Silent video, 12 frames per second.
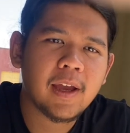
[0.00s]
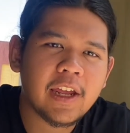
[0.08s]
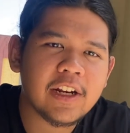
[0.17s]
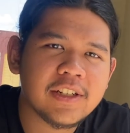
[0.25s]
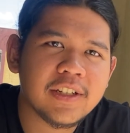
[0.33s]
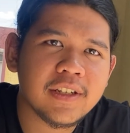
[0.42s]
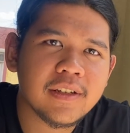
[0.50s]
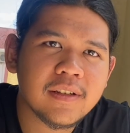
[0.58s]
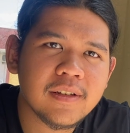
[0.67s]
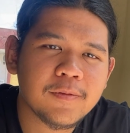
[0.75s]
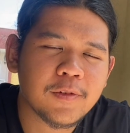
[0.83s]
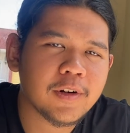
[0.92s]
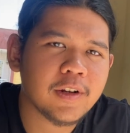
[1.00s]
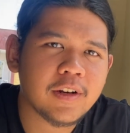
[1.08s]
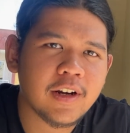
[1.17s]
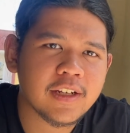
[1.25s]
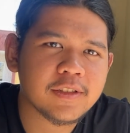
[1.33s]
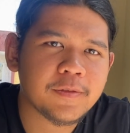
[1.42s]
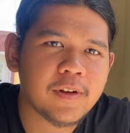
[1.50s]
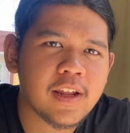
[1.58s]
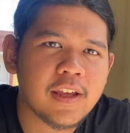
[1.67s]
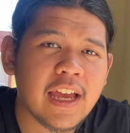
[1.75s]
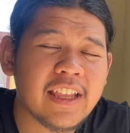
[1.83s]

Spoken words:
energy for the rest of the day.